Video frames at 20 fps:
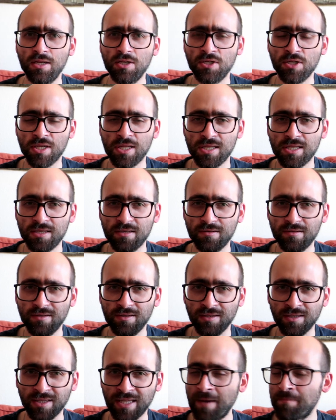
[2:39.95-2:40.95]
just
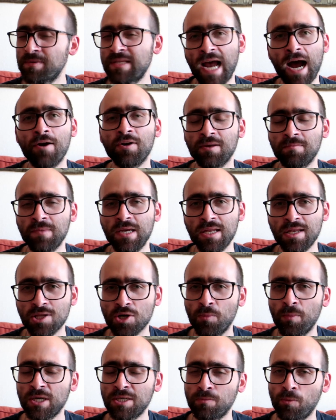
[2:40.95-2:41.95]
leapt out at me
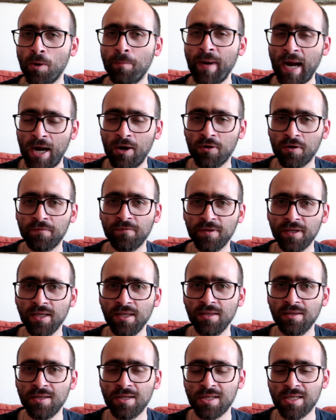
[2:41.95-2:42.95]
so much more
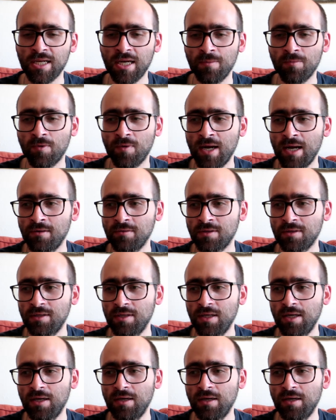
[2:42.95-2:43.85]
powerfully this time around.